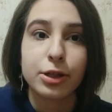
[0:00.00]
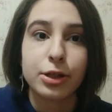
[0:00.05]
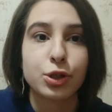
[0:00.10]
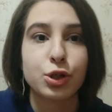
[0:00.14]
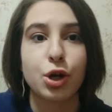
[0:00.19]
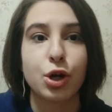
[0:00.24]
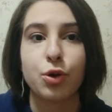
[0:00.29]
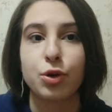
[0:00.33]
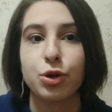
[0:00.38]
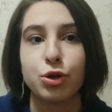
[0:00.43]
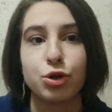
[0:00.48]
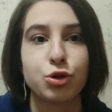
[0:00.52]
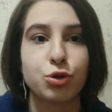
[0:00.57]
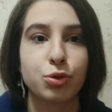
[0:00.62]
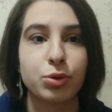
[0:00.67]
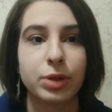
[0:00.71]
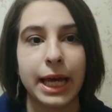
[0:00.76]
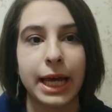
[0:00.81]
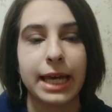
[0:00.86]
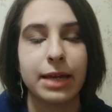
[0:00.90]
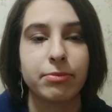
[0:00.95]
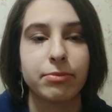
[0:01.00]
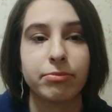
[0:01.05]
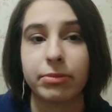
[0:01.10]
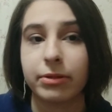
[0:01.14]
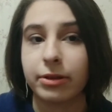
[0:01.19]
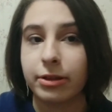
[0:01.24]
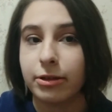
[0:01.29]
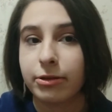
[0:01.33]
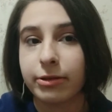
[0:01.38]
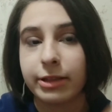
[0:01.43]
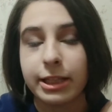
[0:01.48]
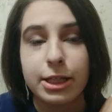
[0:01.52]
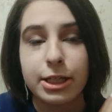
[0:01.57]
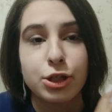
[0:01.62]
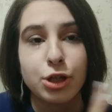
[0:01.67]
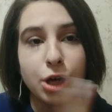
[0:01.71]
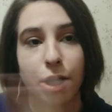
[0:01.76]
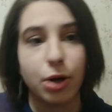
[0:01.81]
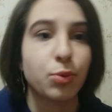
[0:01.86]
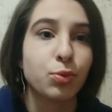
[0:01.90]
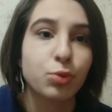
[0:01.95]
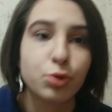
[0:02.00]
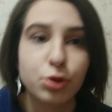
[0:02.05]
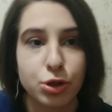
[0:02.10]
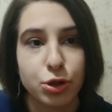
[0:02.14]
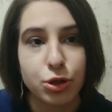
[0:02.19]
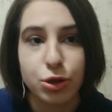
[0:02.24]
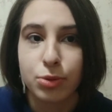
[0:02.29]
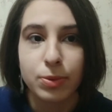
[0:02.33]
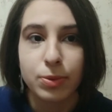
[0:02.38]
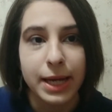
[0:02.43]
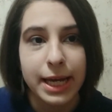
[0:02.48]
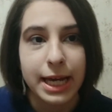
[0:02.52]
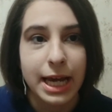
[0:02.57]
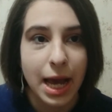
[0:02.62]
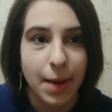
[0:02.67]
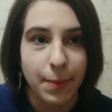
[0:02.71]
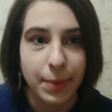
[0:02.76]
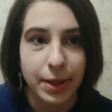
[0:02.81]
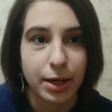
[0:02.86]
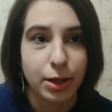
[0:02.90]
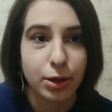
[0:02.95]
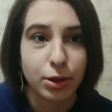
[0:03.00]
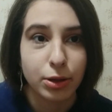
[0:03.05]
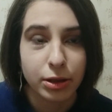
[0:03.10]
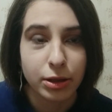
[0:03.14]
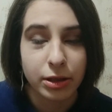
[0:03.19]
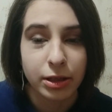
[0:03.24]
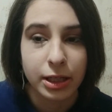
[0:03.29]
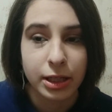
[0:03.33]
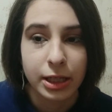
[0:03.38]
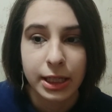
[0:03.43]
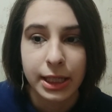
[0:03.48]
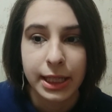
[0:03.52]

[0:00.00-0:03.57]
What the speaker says: So usually I literally don't do makeup at all,